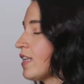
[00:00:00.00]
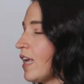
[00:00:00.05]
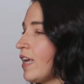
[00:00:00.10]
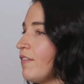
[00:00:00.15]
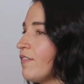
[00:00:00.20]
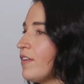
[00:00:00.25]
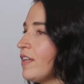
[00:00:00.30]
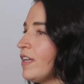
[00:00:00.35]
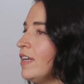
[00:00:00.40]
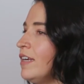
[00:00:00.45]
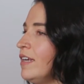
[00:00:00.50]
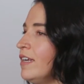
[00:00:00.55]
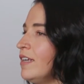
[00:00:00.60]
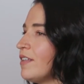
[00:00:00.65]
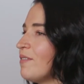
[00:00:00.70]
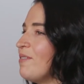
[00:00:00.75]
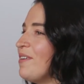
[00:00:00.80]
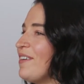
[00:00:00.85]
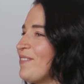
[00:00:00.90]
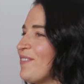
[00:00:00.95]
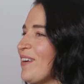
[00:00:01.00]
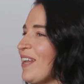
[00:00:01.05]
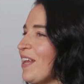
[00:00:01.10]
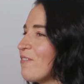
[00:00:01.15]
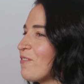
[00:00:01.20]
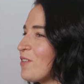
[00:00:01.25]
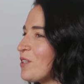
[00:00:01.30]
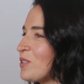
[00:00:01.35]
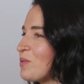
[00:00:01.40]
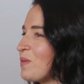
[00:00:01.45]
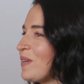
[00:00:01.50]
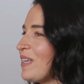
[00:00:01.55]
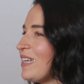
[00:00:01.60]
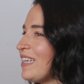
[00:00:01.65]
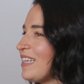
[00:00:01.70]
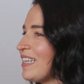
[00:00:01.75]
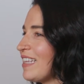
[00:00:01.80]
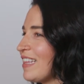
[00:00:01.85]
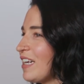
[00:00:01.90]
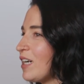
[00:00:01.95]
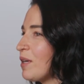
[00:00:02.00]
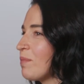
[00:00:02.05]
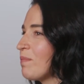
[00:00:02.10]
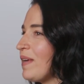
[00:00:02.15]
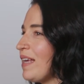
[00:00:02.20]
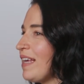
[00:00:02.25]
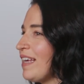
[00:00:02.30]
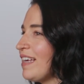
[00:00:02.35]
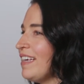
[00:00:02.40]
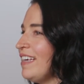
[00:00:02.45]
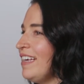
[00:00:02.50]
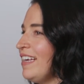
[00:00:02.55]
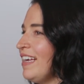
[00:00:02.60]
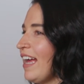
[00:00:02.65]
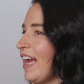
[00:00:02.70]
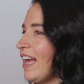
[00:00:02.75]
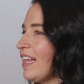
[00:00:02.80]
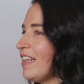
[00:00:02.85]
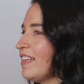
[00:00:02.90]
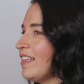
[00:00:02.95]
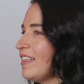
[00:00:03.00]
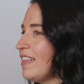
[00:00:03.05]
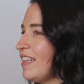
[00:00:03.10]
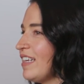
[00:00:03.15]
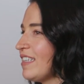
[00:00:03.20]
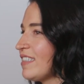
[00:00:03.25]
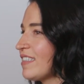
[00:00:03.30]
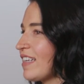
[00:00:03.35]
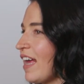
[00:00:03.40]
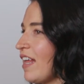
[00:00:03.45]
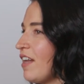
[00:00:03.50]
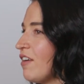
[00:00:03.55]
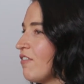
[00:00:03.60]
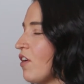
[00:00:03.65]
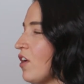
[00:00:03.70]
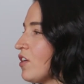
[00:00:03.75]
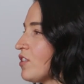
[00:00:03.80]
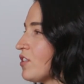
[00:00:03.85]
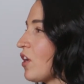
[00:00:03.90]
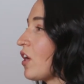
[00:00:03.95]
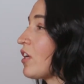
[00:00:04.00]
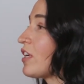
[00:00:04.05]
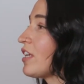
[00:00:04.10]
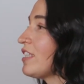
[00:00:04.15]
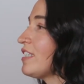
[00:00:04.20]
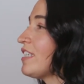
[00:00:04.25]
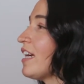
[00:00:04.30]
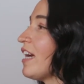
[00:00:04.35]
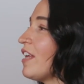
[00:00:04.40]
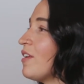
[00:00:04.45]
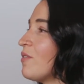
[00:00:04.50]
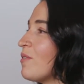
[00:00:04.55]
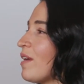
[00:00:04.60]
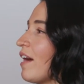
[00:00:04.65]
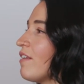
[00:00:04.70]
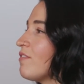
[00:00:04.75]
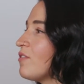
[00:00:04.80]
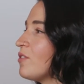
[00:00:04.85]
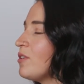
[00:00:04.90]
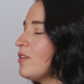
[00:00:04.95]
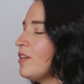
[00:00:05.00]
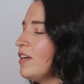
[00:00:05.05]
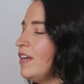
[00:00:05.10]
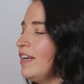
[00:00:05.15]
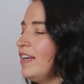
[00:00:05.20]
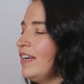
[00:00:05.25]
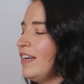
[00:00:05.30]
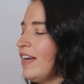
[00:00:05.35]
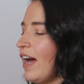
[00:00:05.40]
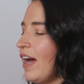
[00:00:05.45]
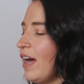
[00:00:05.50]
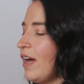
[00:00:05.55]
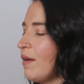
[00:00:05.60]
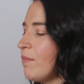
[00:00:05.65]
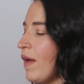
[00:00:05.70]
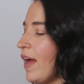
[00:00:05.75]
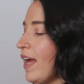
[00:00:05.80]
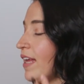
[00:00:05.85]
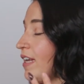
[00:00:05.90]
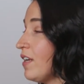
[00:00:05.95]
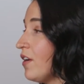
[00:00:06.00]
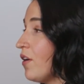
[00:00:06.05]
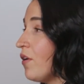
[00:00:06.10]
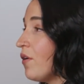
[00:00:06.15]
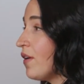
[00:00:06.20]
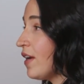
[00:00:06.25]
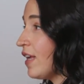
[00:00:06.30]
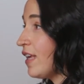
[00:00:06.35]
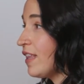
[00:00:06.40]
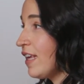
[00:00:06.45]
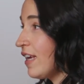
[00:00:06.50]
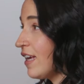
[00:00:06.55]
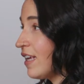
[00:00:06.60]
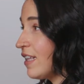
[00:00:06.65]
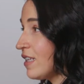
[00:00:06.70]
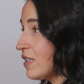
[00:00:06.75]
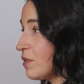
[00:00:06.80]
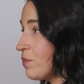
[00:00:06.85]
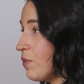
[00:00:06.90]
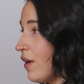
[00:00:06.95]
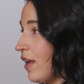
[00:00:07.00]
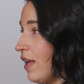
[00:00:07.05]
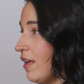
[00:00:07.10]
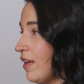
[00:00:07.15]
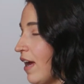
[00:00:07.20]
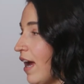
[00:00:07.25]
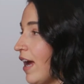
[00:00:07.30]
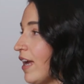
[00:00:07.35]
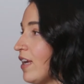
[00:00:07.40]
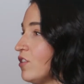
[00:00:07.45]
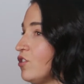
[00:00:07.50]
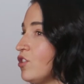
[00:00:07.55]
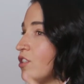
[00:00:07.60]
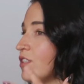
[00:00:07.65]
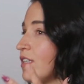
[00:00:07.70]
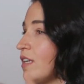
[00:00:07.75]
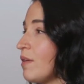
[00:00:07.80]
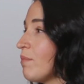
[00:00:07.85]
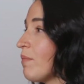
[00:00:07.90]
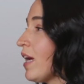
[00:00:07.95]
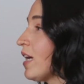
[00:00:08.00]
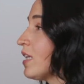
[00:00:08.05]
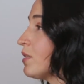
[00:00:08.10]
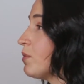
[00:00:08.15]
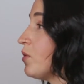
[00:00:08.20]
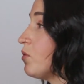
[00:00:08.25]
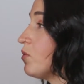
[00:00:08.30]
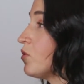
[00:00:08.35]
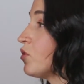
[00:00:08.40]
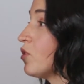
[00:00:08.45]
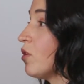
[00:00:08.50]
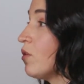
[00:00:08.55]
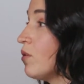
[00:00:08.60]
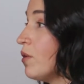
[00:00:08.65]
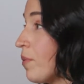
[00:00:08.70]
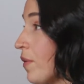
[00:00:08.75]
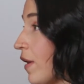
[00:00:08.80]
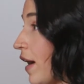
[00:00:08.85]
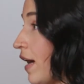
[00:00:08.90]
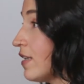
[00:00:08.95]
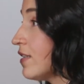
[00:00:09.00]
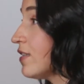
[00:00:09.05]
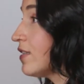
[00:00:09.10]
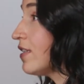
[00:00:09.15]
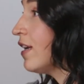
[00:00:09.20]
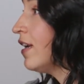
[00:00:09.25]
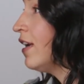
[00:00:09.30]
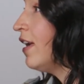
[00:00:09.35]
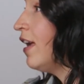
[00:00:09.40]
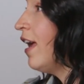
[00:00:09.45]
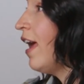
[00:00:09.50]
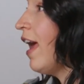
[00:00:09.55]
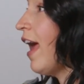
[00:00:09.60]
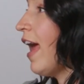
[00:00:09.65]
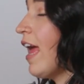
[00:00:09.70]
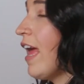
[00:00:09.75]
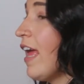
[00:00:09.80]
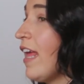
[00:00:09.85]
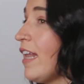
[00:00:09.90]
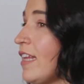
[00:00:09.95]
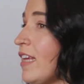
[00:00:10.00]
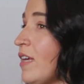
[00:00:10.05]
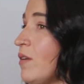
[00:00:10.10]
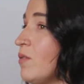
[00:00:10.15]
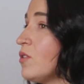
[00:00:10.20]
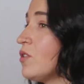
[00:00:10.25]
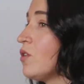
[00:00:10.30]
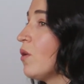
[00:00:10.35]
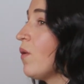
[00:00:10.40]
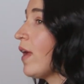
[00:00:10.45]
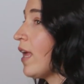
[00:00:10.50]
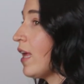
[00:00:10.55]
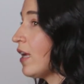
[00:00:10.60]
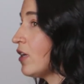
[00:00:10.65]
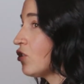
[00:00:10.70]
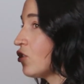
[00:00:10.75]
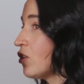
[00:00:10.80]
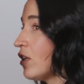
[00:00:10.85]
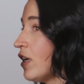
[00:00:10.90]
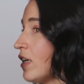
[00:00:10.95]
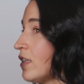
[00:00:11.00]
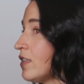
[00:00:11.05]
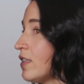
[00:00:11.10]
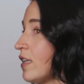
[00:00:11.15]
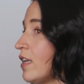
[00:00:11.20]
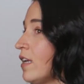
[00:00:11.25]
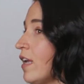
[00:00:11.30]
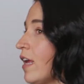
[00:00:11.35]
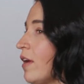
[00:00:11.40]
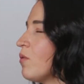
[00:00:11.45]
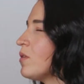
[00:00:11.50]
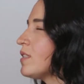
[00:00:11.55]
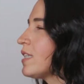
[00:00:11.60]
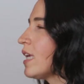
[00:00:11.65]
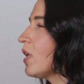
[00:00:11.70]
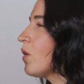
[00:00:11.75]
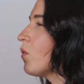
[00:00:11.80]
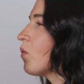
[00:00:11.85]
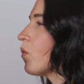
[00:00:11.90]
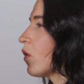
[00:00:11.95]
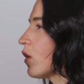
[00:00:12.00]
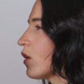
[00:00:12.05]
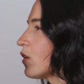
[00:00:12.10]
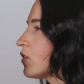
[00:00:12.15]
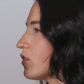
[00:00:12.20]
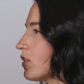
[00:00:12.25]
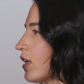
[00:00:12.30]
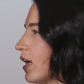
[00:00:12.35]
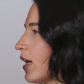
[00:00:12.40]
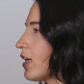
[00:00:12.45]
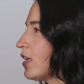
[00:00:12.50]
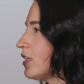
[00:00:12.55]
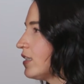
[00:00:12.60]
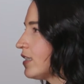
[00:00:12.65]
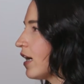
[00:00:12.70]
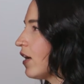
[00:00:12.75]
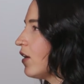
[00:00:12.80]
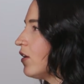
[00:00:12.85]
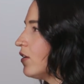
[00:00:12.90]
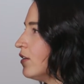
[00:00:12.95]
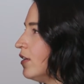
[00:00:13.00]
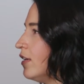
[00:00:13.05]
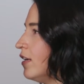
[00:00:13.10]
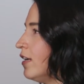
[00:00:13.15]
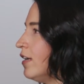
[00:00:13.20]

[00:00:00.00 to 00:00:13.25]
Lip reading: I even, when I first went into therapy and this kind of all started to unravel, I didn't know anything at this point. I had just seen my husband was so depressed and he was so anxious and it was getting worse. I could tell.